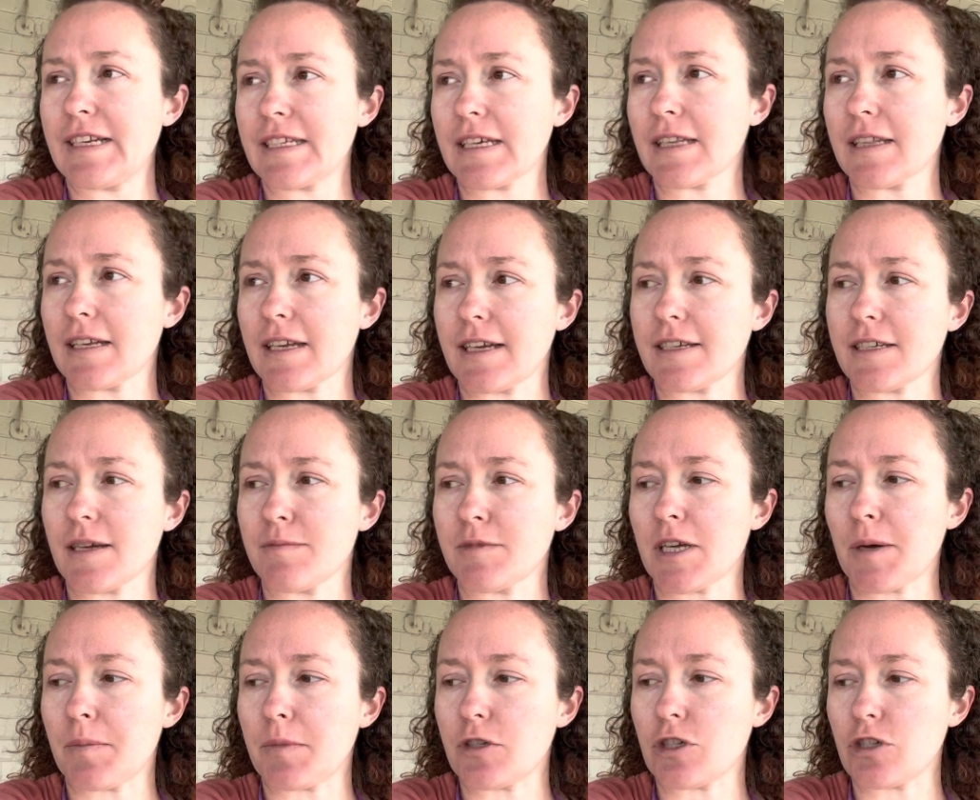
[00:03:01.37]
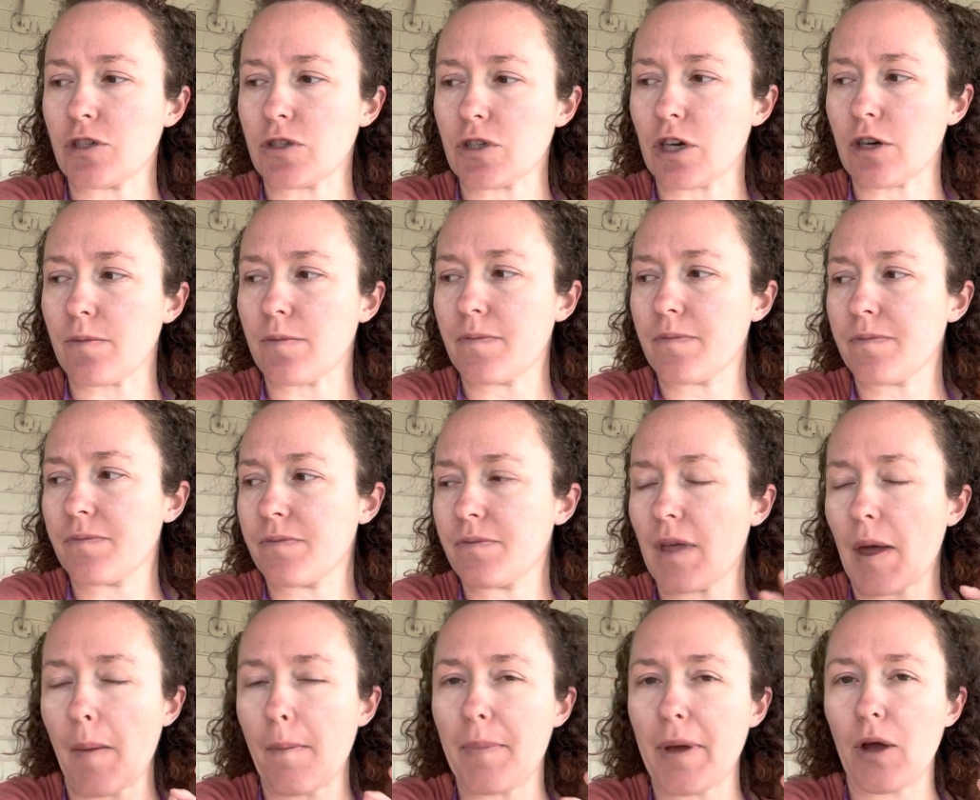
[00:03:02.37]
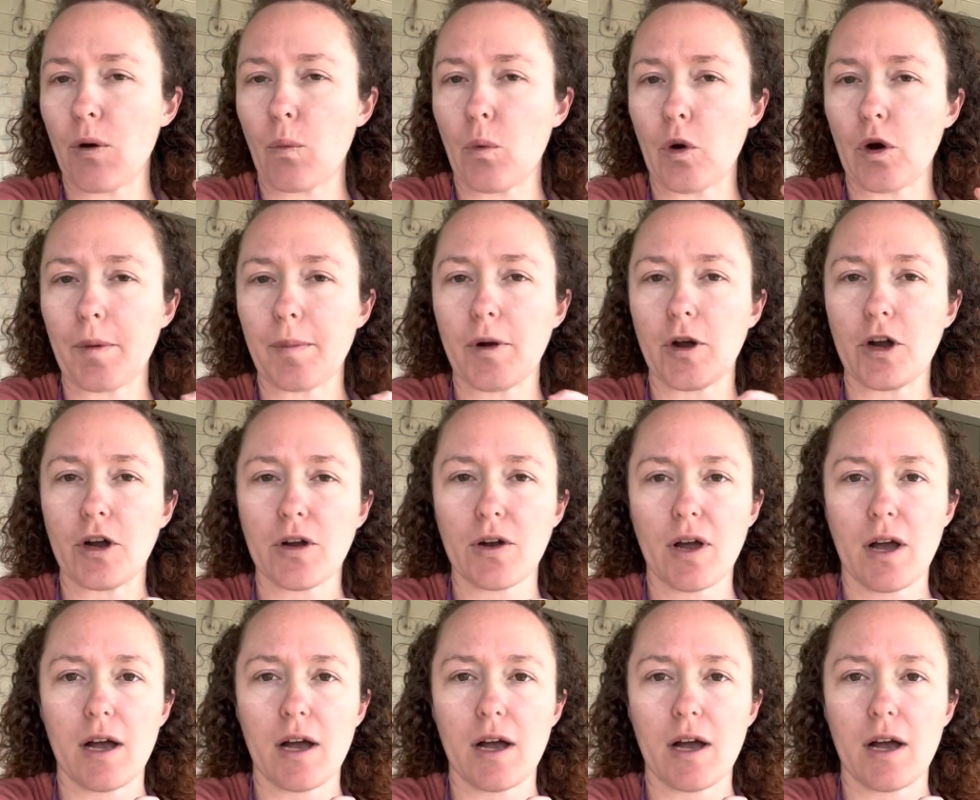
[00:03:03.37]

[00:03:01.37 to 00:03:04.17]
till the nighttime temperatures are bit warmer.